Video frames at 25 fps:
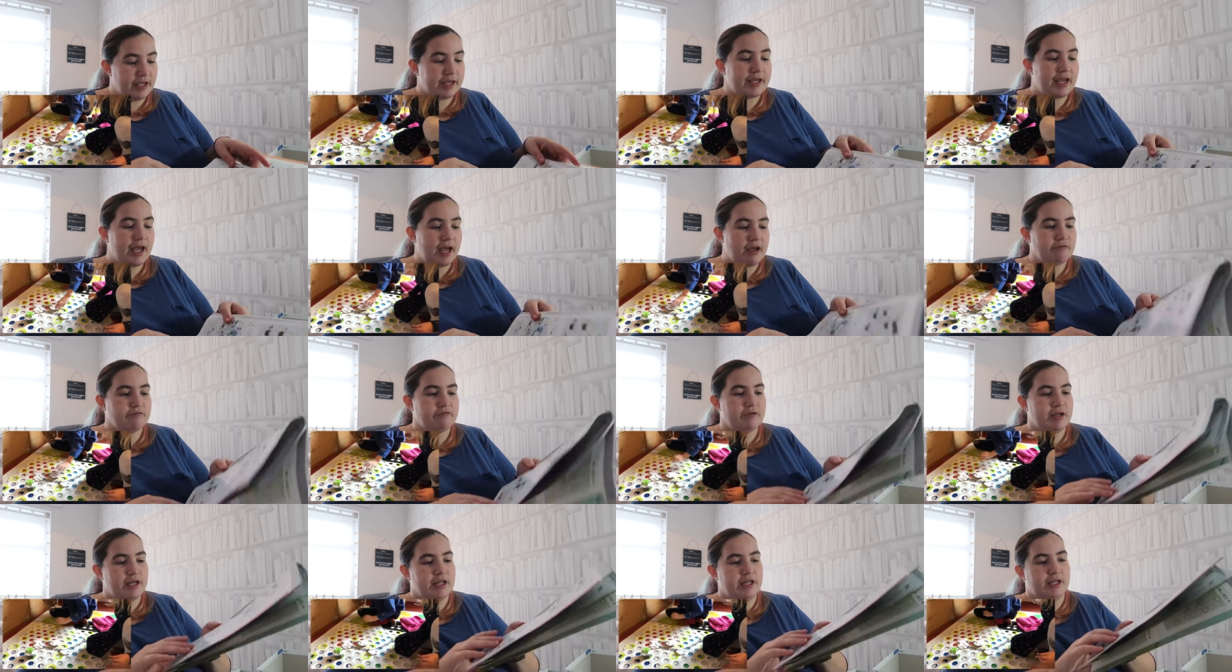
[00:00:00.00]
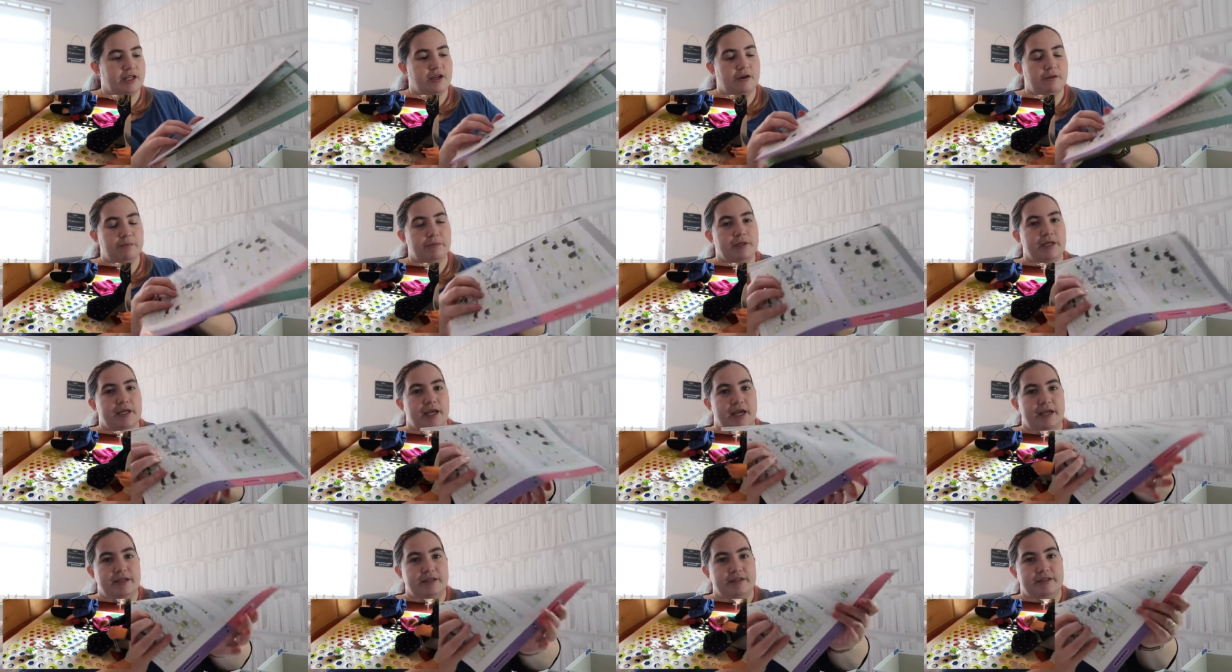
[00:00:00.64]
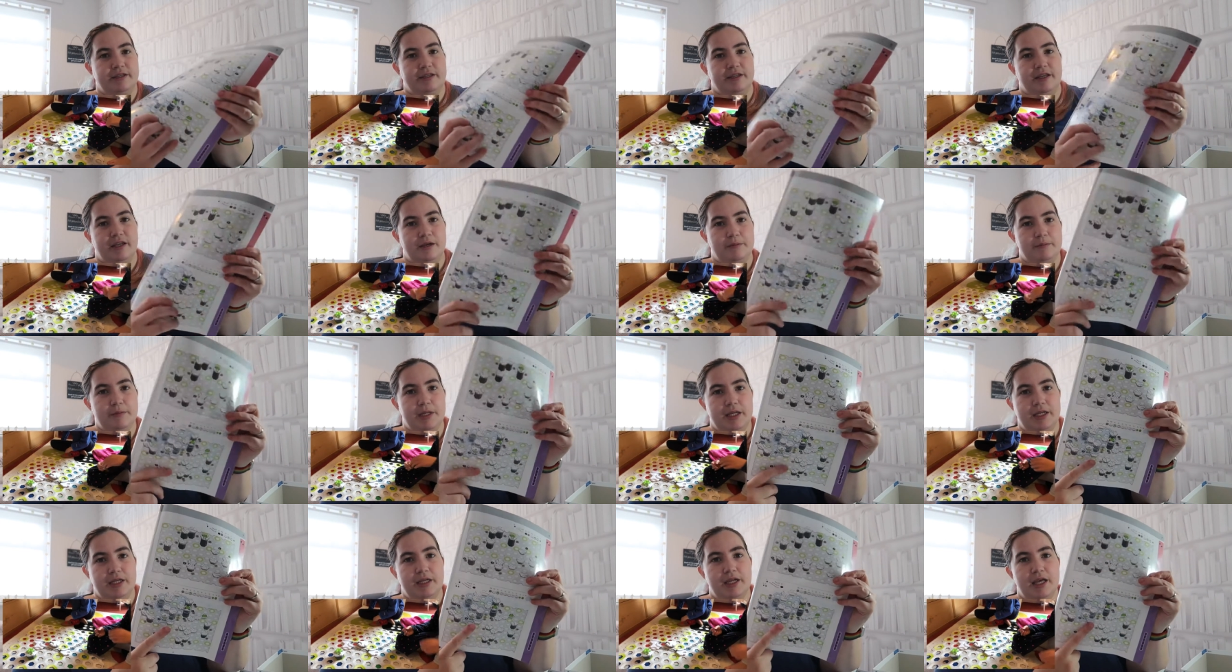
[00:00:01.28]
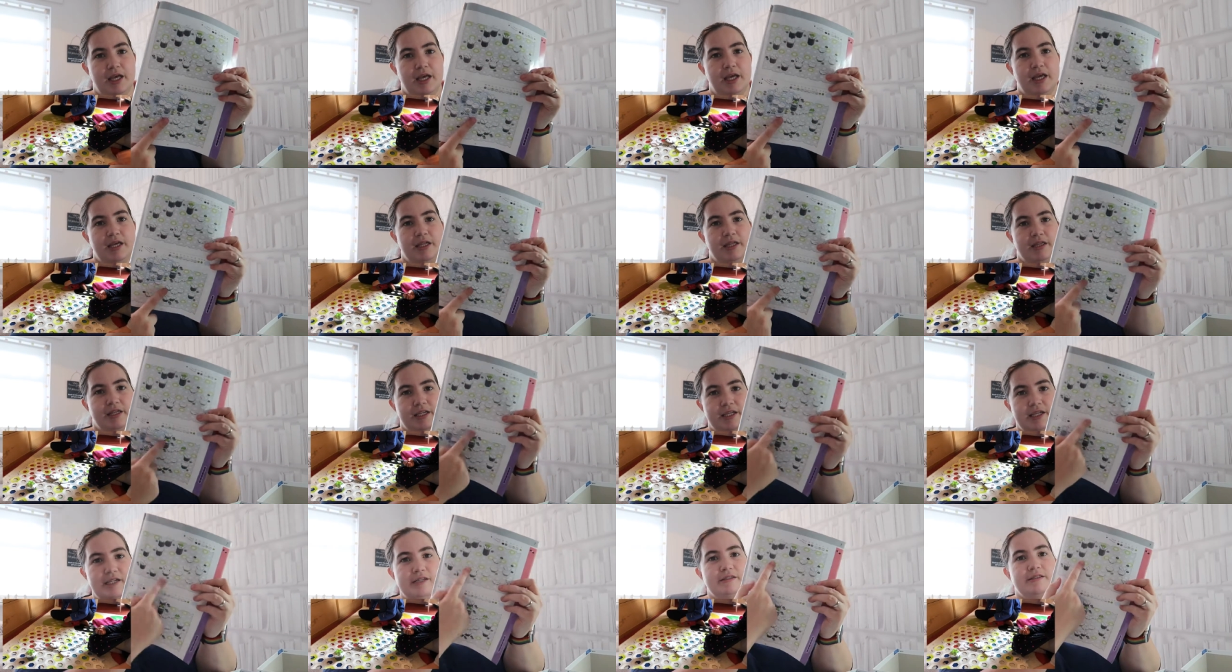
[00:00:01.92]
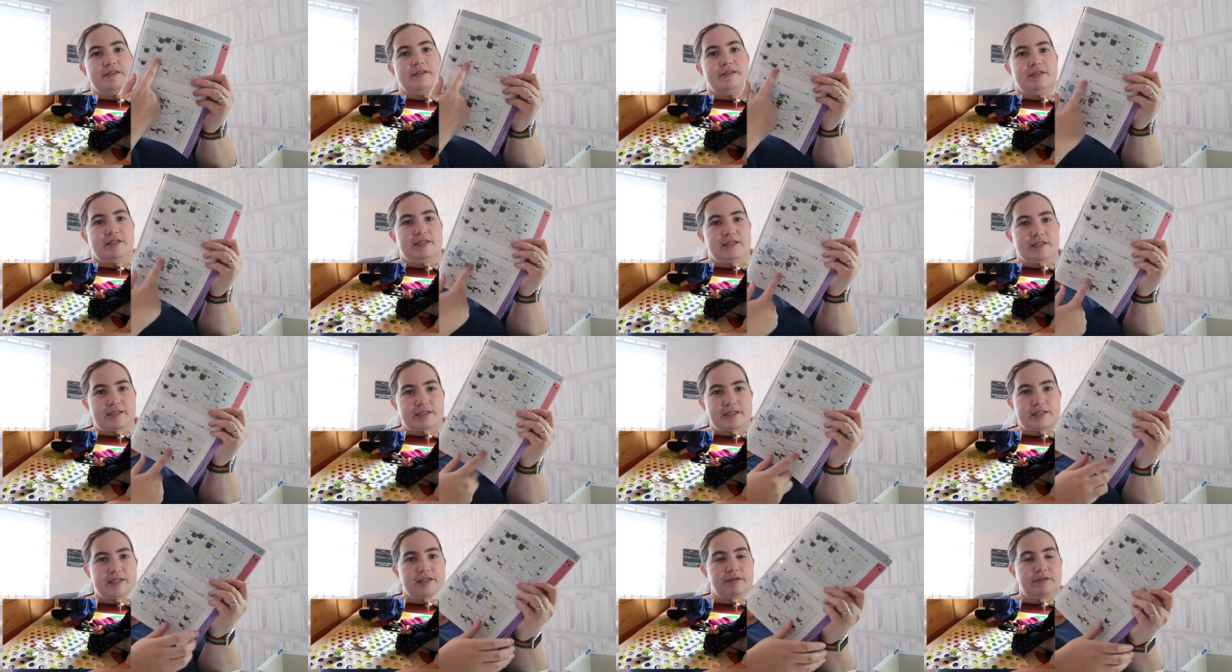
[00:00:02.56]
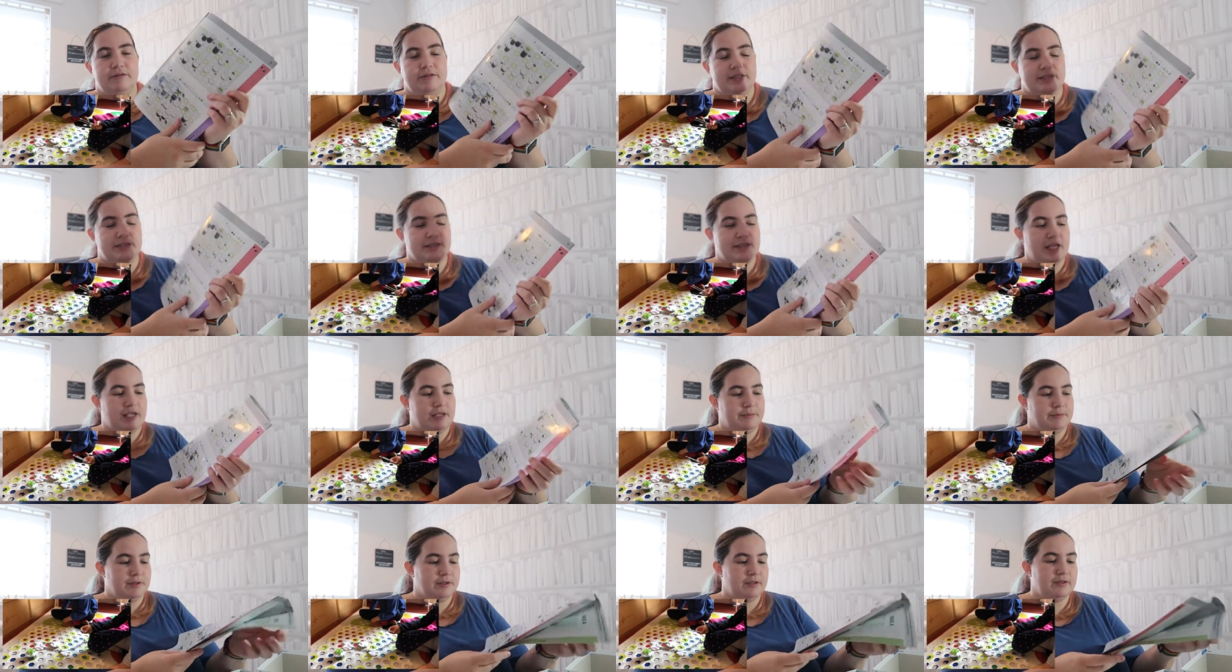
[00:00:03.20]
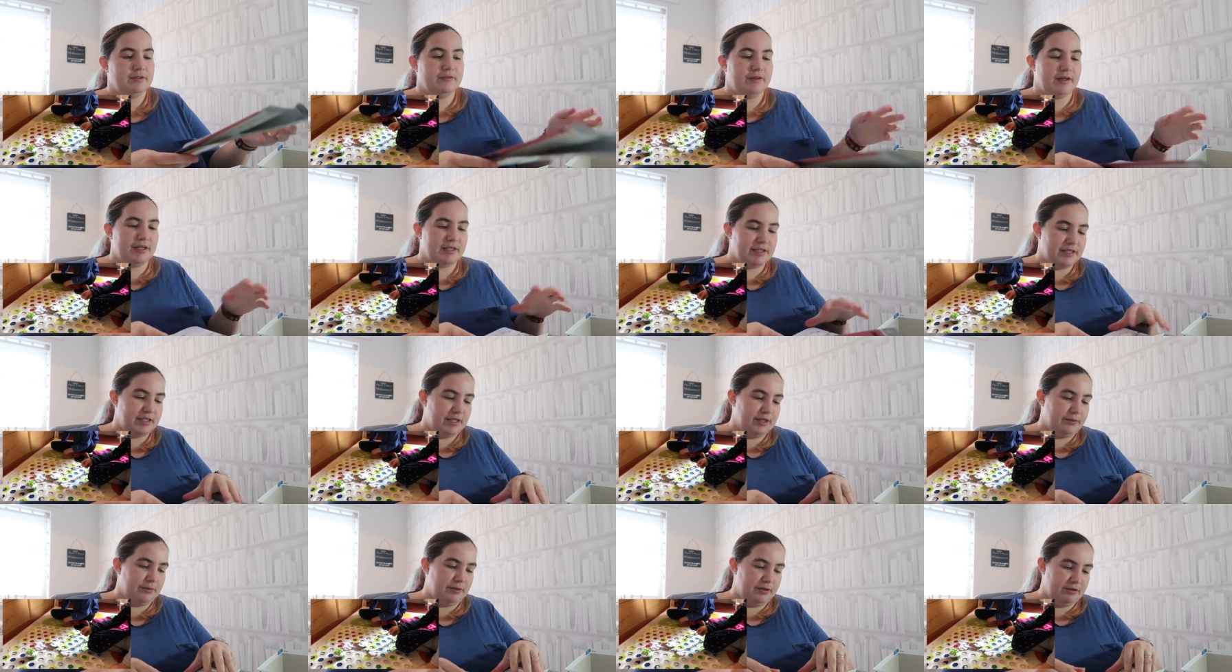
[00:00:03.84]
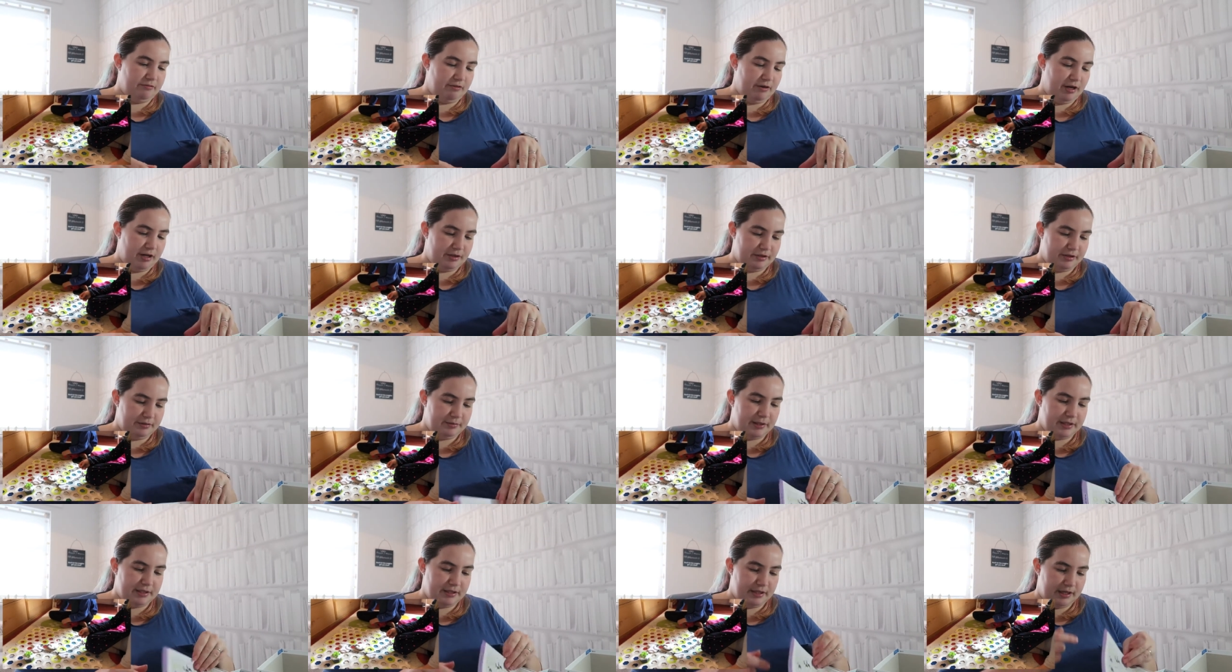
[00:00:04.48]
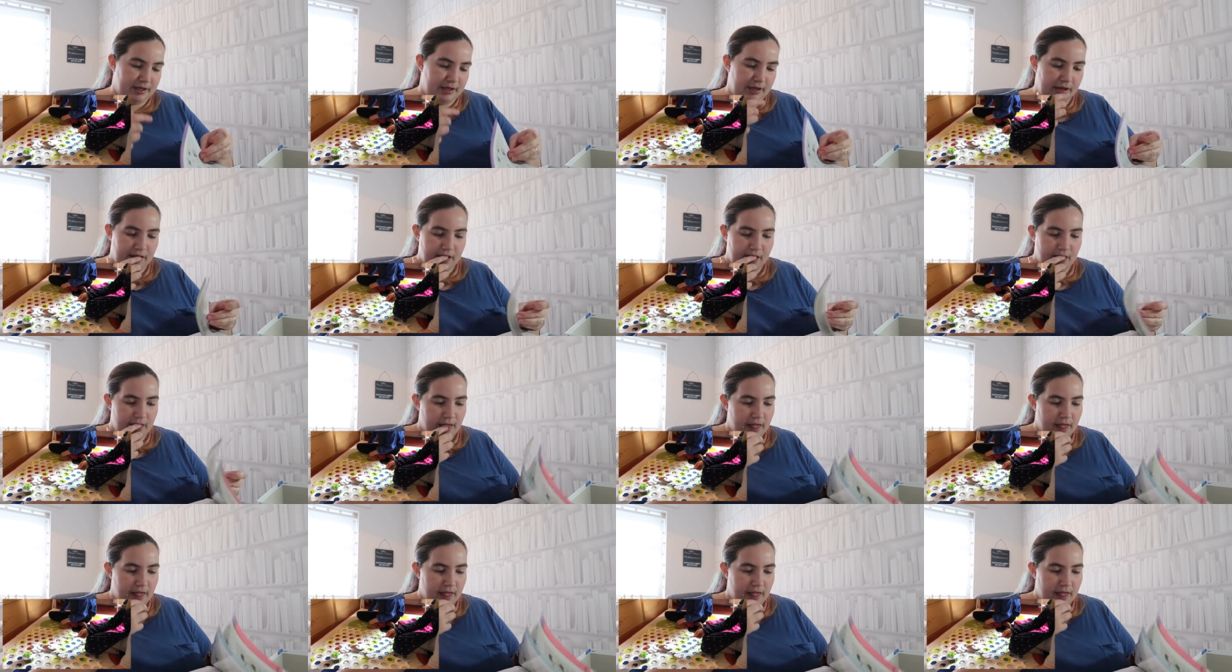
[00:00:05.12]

they get really complicated I mean these are still the same sort of idea with the rails missing